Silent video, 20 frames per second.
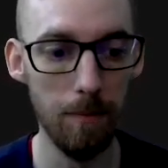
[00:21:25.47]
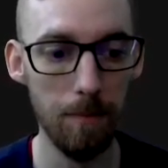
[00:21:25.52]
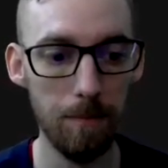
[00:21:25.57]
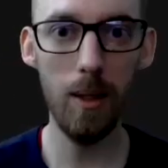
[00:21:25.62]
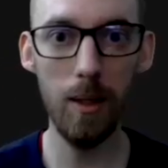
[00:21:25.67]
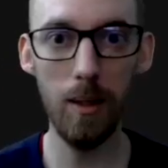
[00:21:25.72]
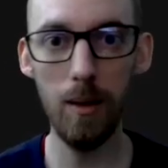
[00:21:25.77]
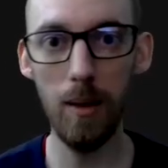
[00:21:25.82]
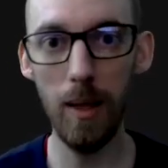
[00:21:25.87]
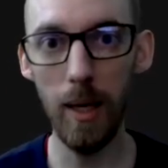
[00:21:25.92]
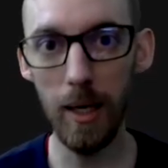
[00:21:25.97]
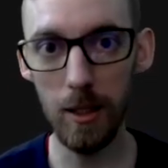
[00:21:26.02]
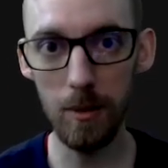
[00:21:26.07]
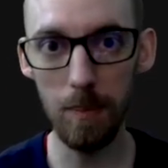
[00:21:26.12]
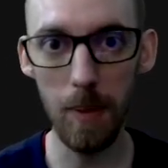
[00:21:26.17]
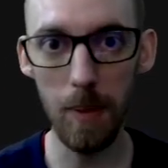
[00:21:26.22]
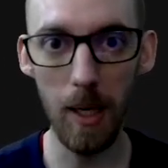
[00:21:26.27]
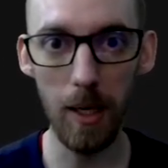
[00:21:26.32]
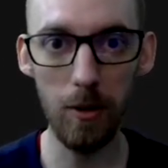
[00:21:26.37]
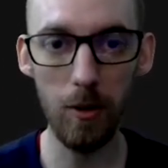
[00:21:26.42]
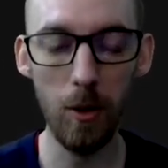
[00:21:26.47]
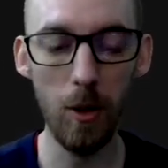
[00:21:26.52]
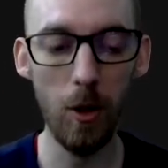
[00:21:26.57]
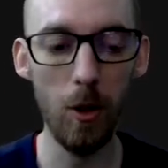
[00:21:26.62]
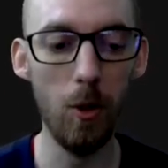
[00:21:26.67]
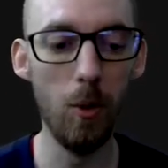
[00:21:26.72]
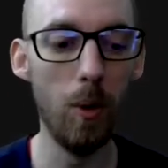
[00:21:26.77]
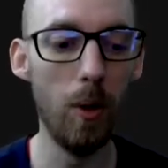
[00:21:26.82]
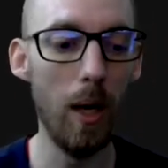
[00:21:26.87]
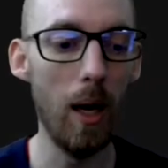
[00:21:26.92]
The last
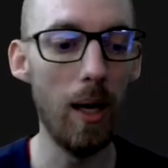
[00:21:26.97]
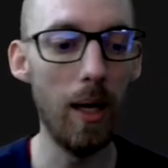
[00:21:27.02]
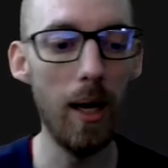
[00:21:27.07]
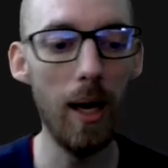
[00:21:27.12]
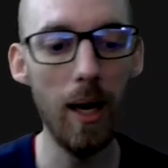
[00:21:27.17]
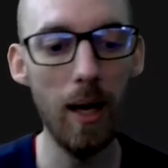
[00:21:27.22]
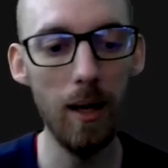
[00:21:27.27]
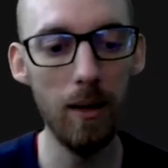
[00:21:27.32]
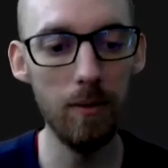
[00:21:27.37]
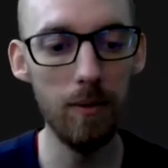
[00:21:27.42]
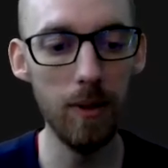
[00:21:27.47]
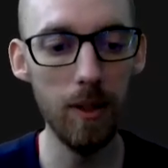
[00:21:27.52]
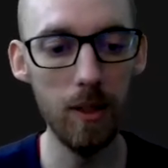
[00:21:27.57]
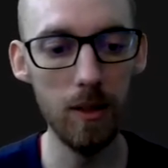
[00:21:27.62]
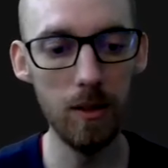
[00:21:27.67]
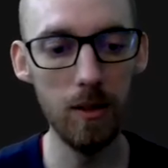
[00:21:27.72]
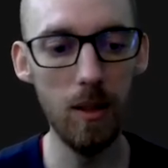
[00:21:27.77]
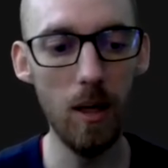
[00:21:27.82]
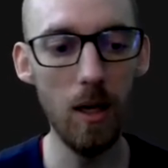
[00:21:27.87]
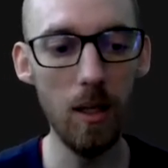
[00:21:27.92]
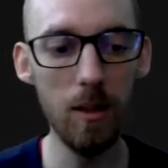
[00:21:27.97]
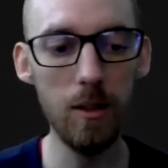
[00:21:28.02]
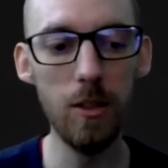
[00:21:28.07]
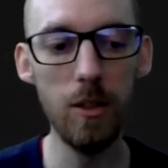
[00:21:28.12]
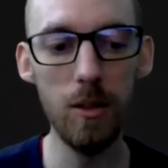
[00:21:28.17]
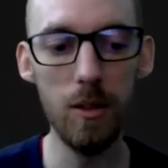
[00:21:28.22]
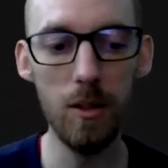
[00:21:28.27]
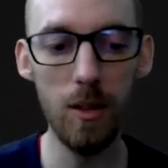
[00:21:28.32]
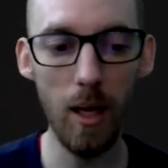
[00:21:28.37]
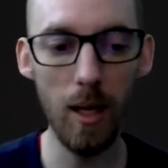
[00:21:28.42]
macro I have is kind of
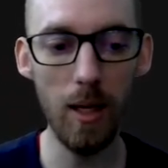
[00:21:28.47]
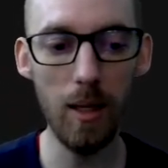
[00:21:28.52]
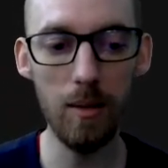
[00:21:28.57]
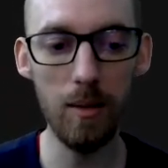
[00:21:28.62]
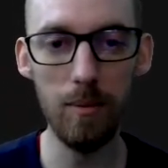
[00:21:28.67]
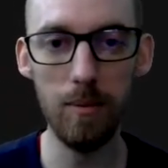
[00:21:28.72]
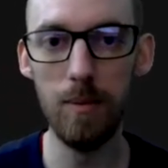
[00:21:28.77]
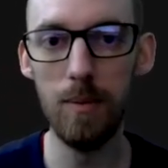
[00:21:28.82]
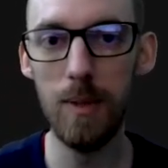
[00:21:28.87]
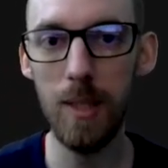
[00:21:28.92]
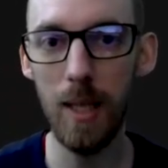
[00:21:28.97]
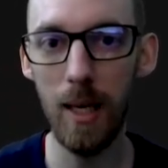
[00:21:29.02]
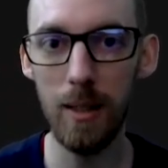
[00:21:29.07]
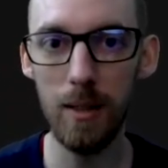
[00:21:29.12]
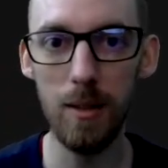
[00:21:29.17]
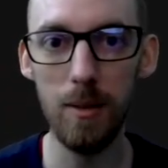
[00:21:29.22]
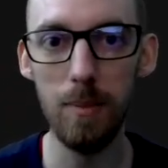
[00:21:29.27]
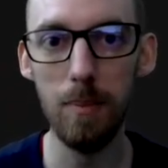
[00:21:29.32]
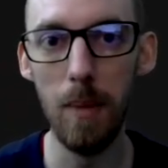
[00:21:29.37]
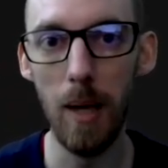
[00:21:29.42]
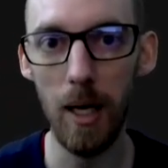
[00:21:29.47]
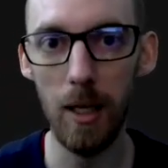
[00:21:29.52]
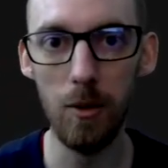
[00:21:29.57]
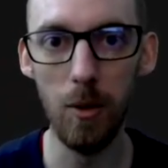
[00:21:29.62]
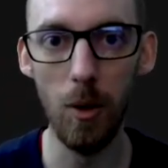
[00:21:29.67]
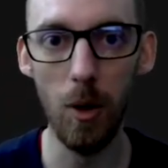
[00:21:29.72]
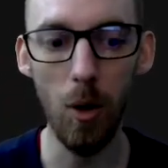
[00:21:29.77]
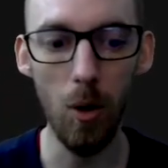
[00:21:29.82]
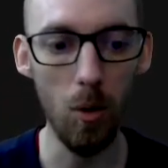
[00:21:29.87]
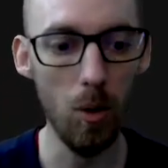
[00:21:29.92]
just a test
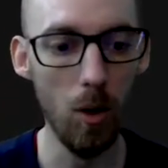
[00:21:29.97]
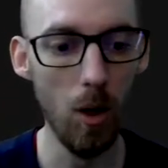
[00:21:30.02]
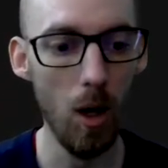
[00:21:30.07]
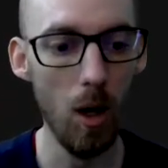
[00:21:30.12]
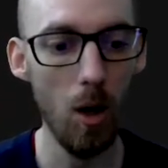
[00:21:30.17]
macro.